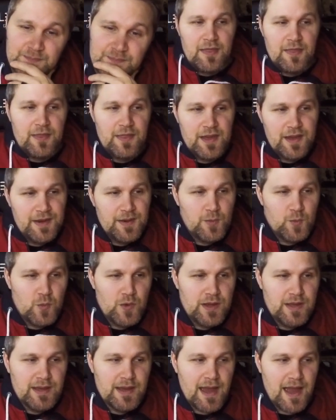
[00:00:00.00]
Then
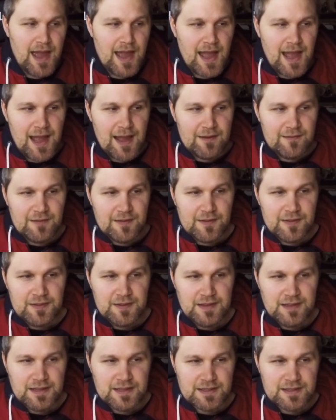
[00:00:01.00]
we have
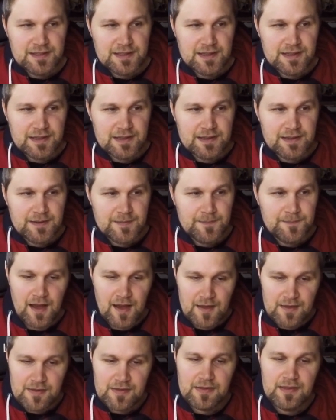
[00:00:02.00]
Tinkatink.
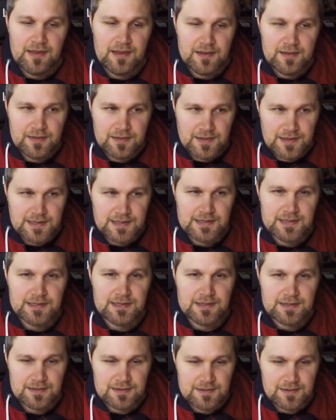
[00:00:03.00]
I think
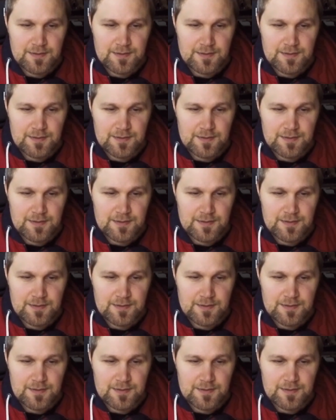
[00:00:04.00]
this